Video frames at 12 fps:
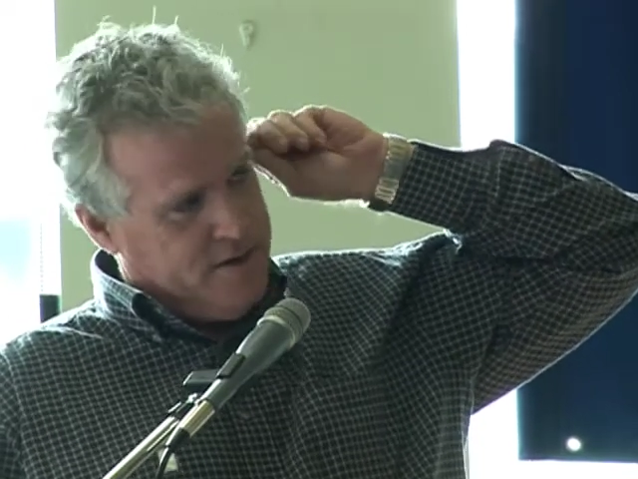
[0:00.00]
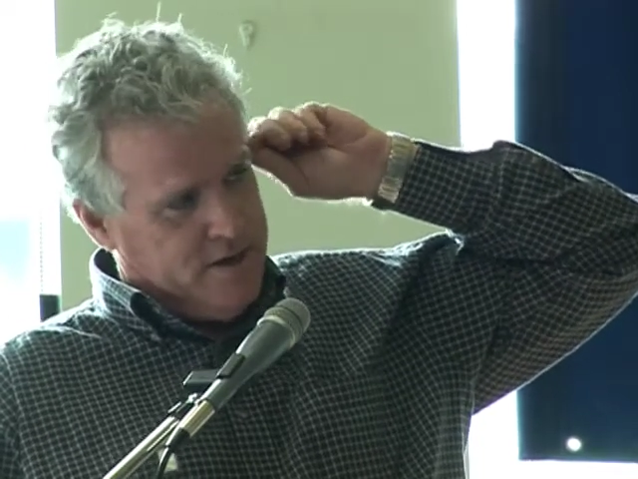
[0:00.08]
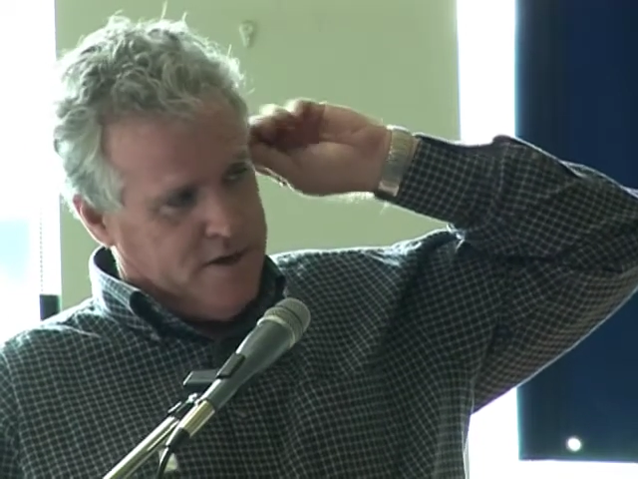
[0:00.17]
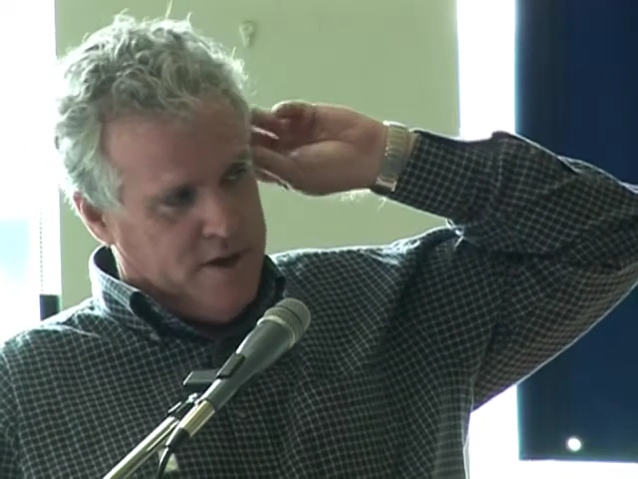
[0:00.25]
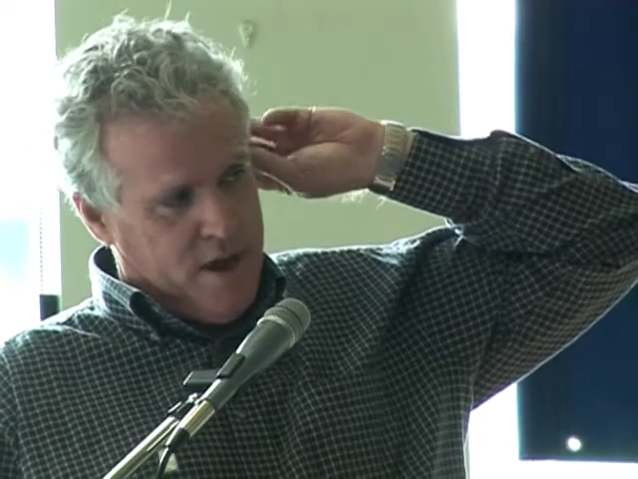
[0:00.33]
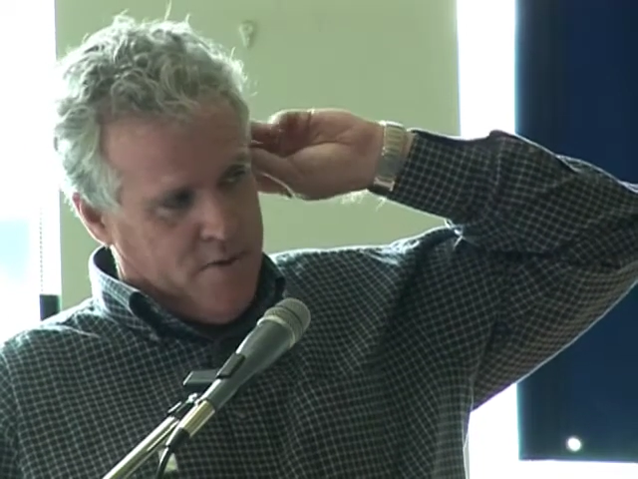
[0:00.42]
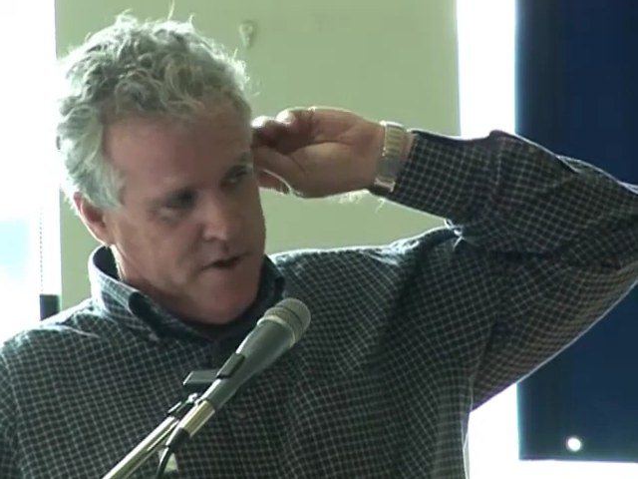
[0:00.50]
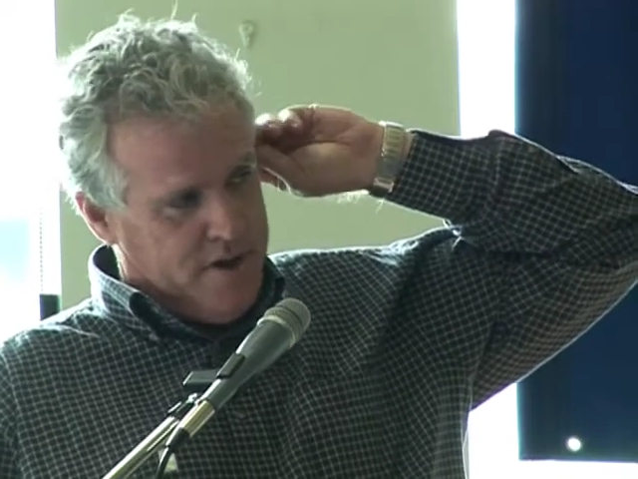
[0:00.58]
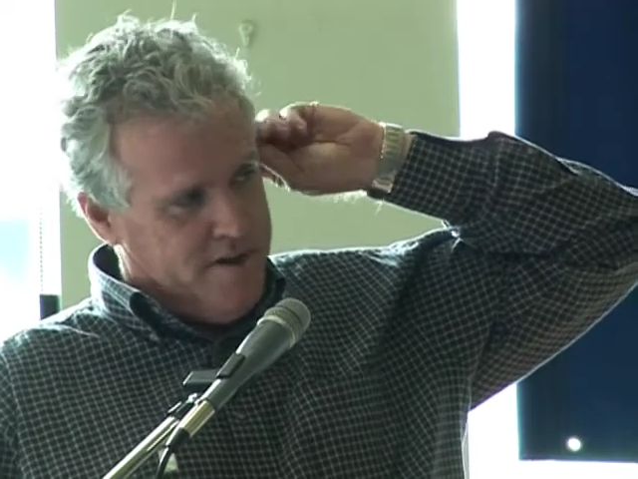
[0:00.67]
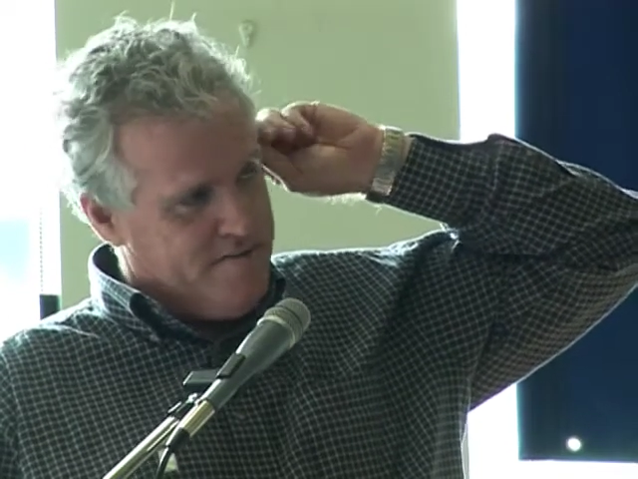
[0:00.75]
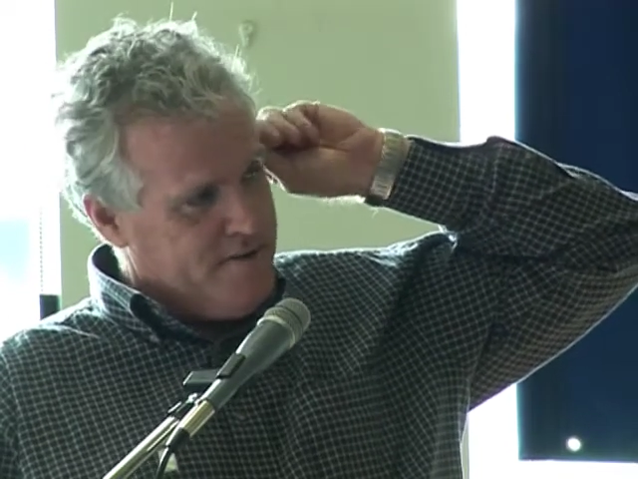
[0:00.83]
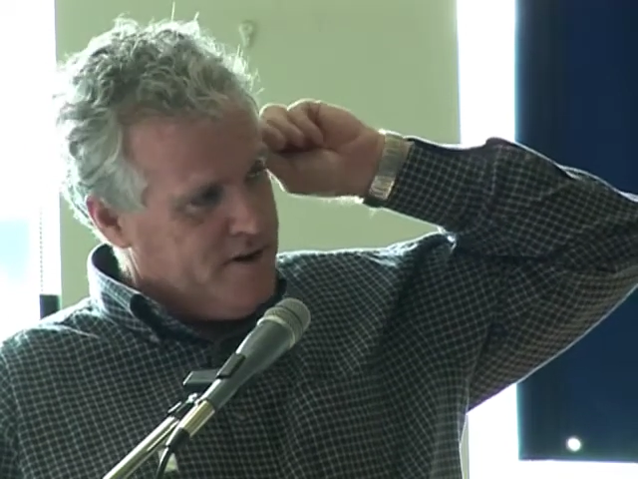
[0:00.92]
and
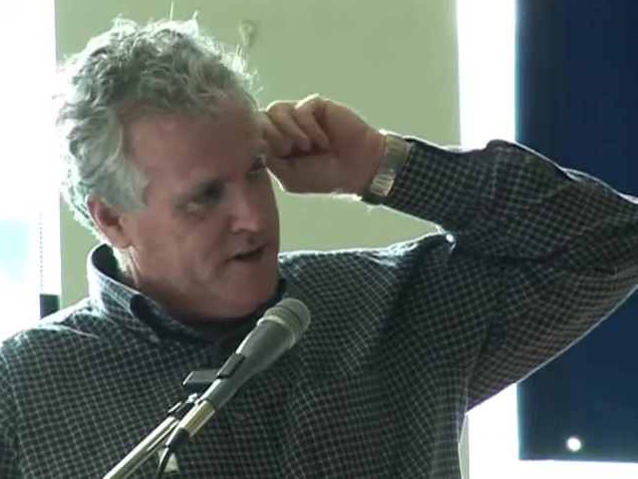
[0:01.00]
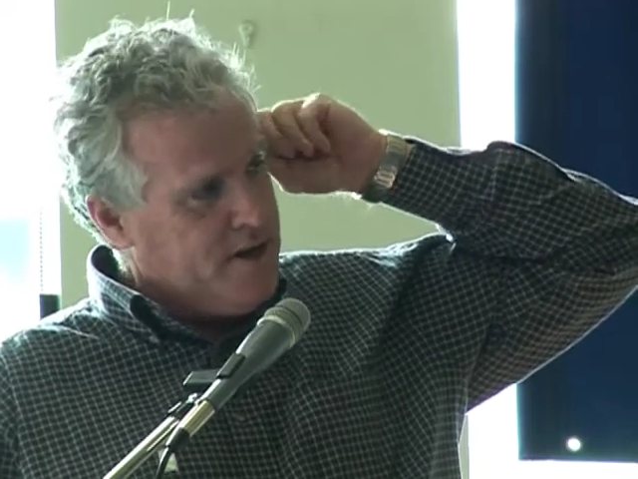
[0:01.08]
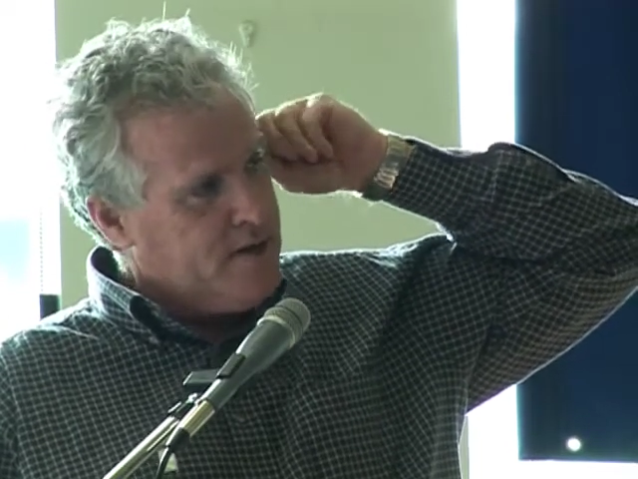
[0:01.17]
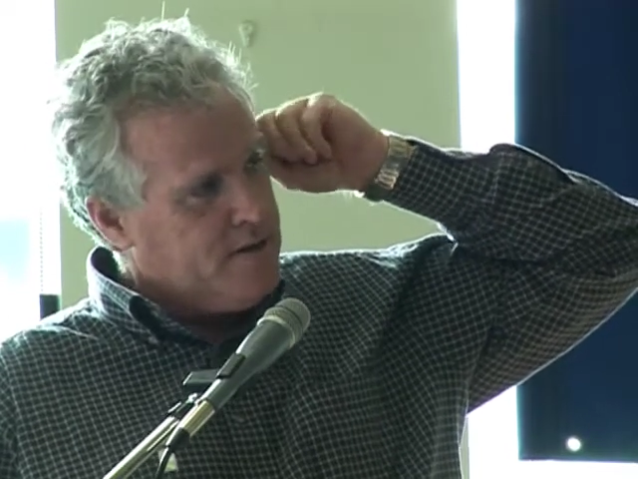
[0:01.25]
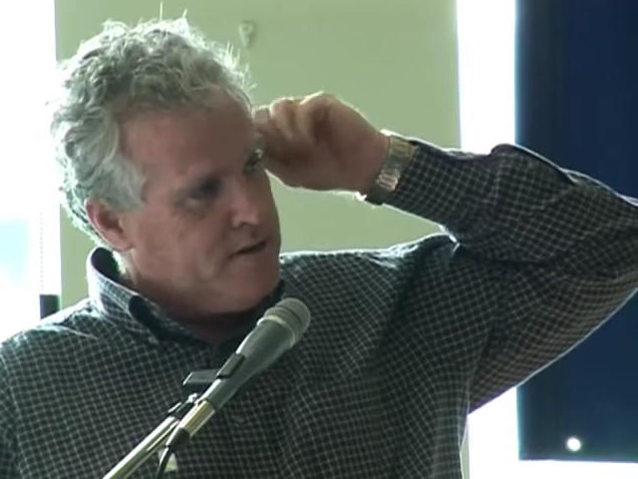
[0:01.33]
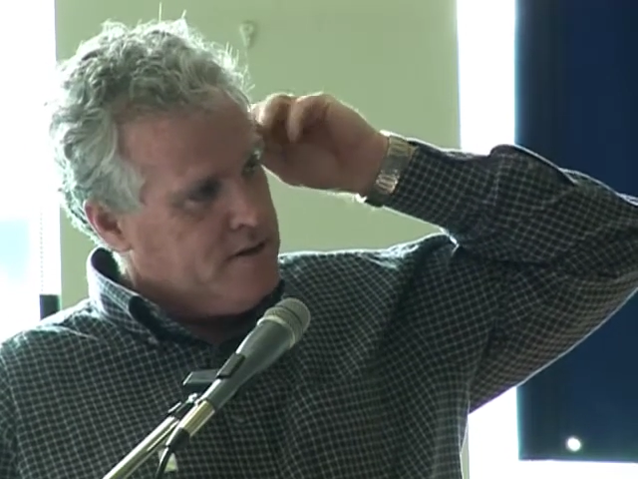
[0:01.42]
coherently